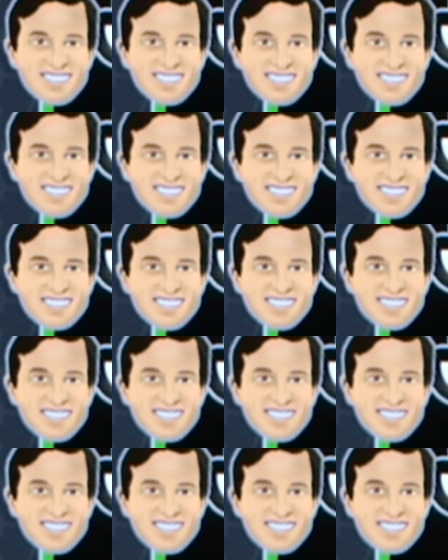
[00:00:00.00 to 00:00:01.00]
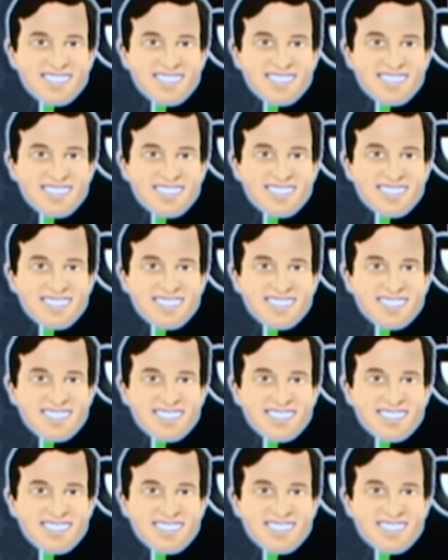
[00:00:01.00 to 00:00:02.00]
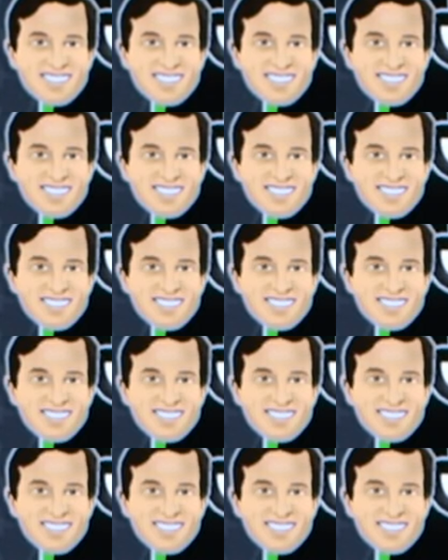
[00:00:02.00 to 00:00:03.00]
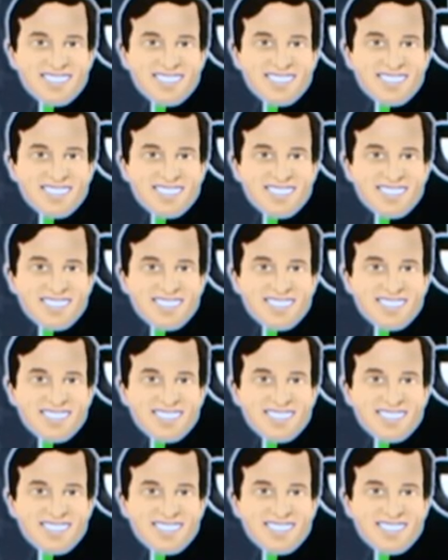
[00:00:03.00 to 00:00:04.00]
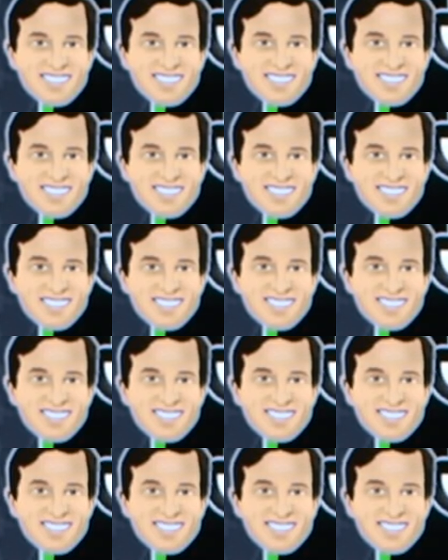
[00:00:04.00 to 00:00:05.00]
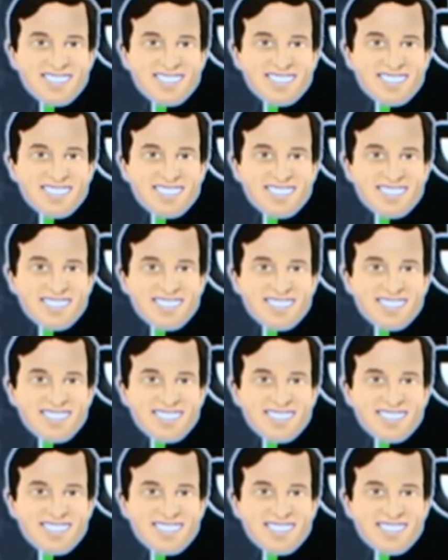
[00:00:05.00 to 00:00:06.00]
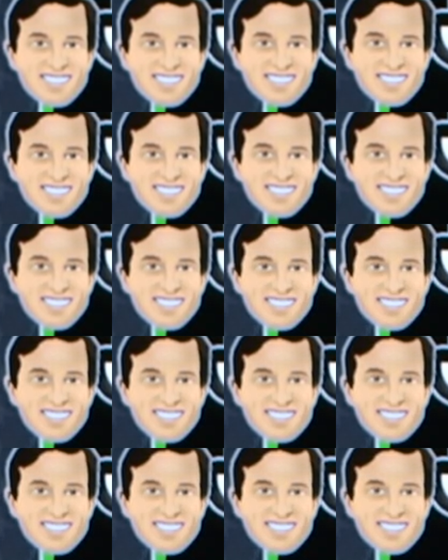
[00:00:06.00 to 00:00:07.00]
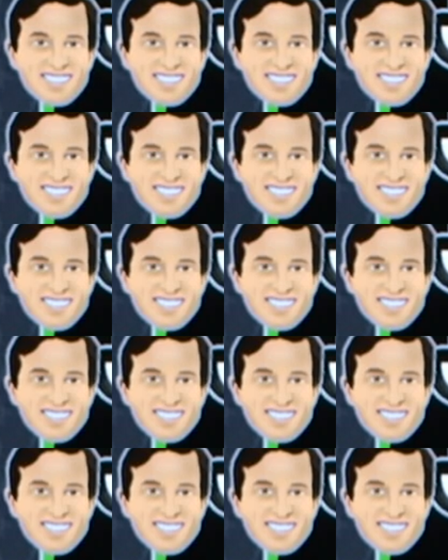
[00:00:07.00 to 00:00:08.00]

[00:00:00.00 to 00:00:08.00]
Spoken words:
No words are spoken by the person on screen.